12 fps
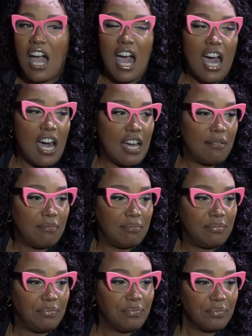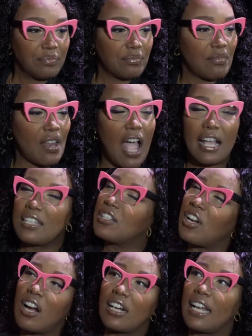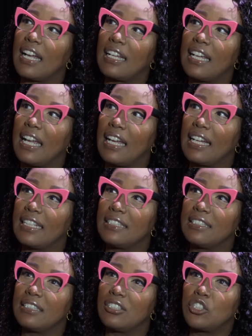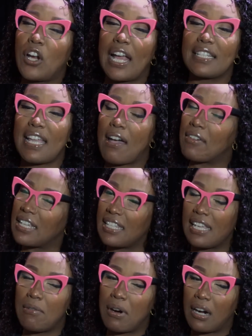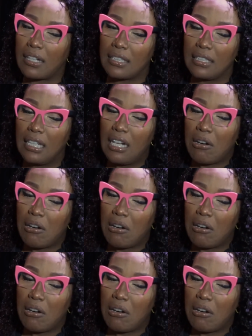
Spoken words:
I started in trans advocacy work